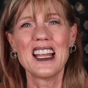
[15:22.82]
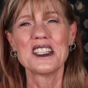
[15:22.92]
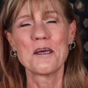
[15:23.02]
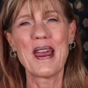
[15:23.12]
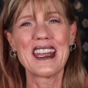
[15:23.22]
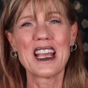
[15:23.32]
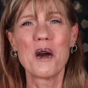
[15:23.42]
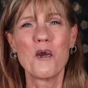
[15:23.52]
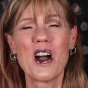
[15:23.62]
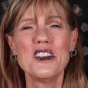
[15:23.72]
depending
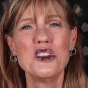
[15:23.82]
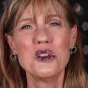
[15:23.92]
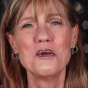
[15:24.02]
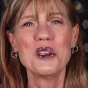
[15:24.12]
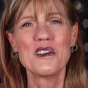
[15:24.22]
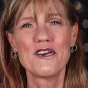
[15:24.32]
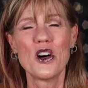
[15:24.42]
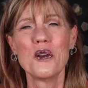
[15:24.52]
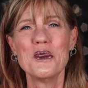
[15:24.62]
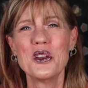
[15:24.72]
on what new moon,
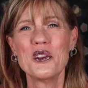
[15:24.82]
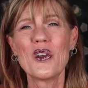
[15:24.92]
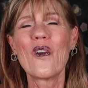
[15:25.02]
full moon,